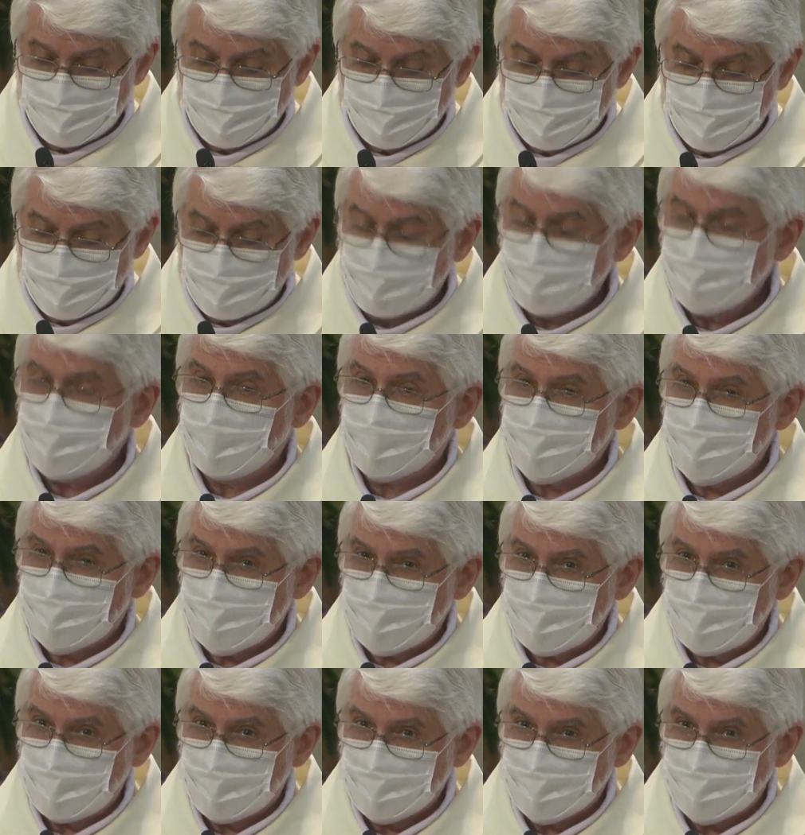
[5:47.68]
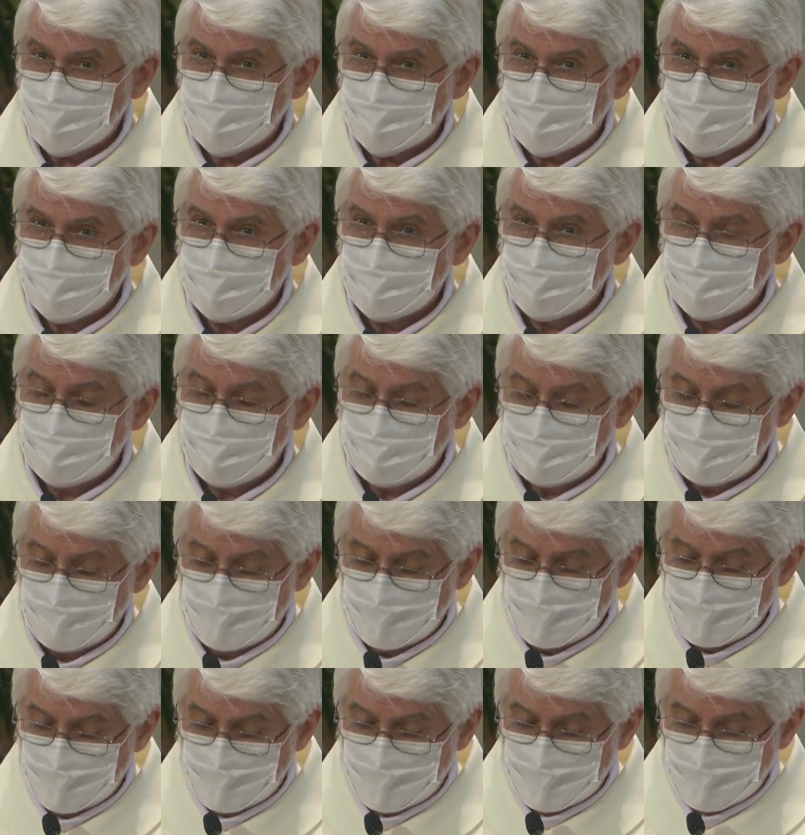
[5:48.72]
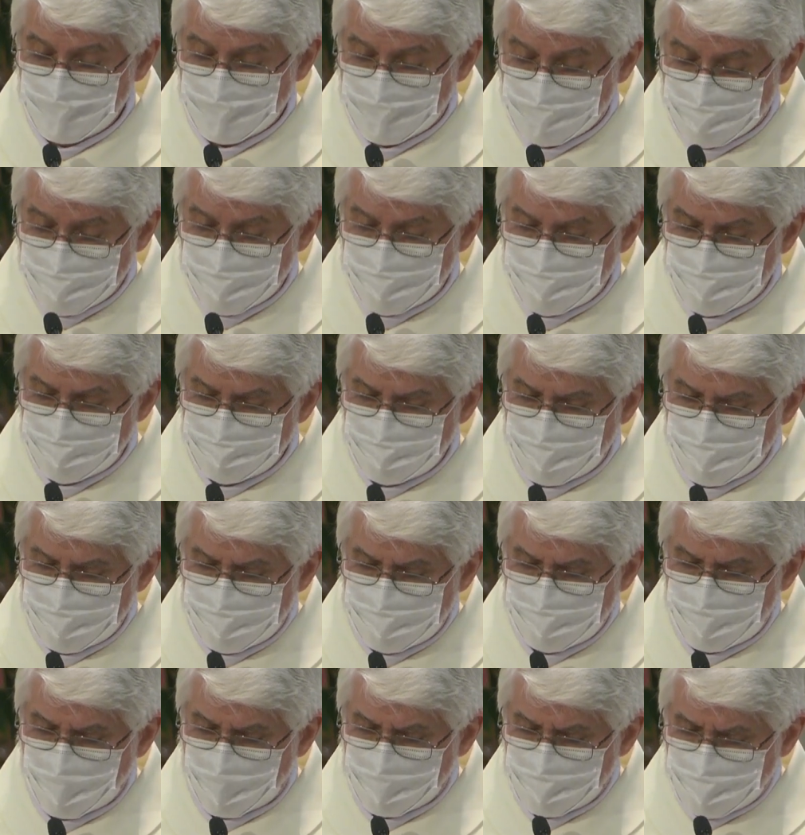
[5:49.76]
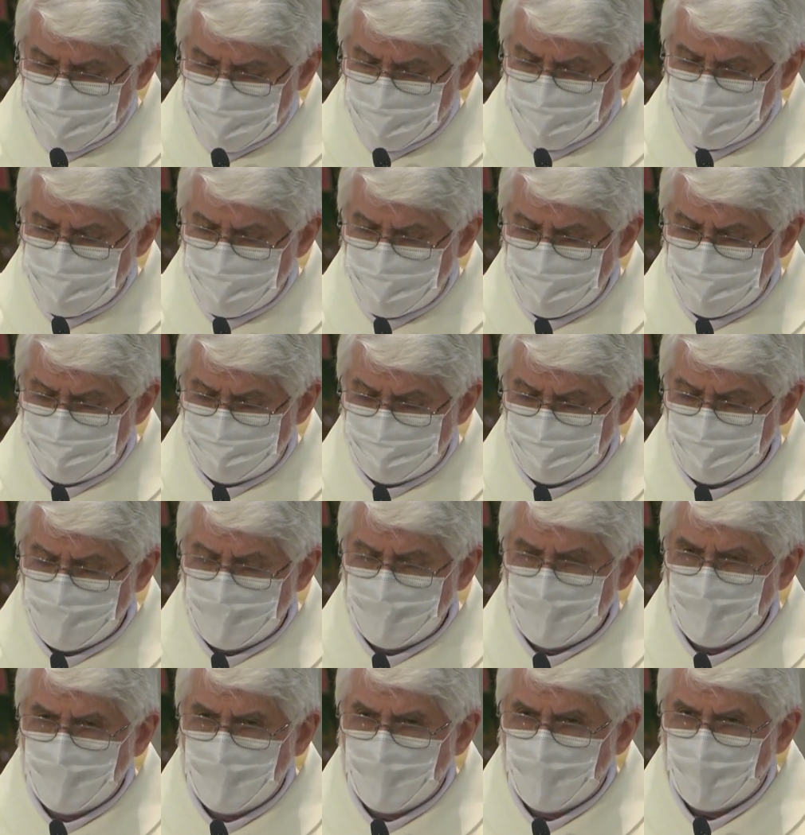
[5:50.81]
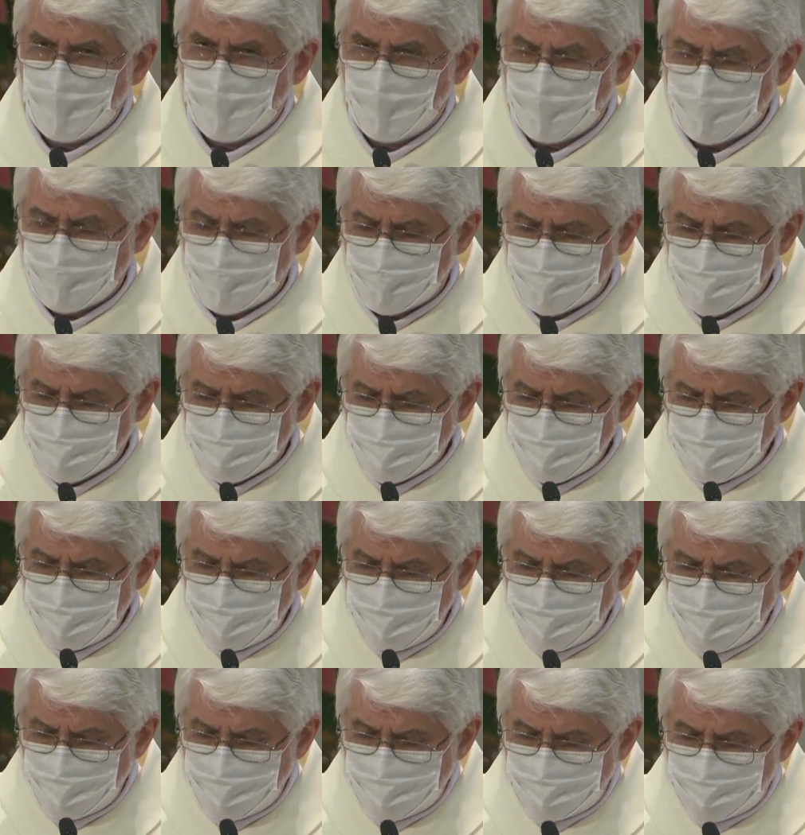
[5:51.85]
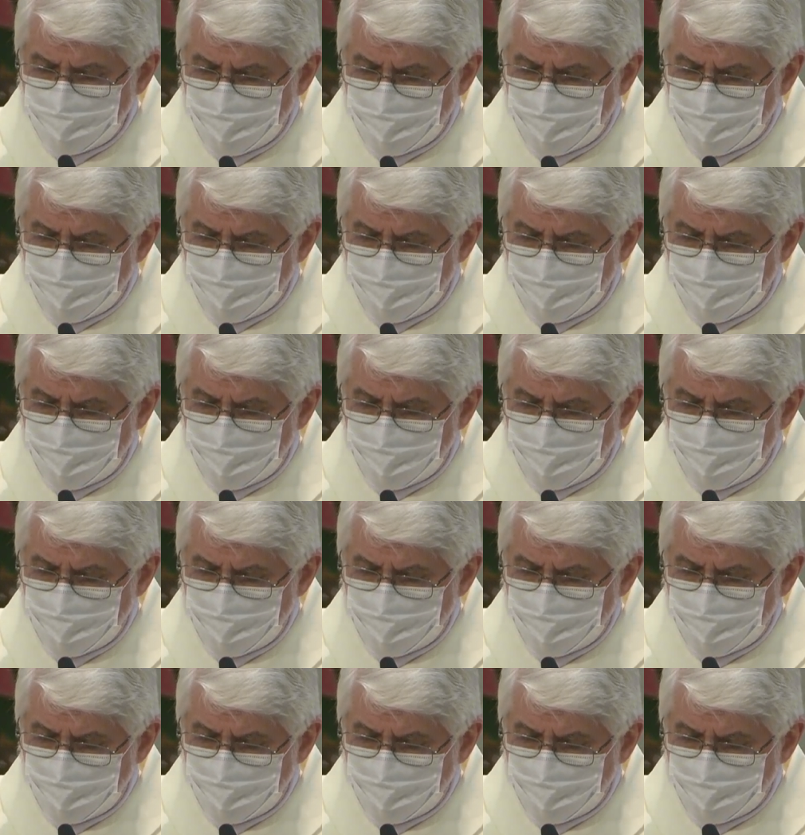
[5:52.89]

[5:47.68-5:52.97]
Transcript: In that sense, Christmas achieves a great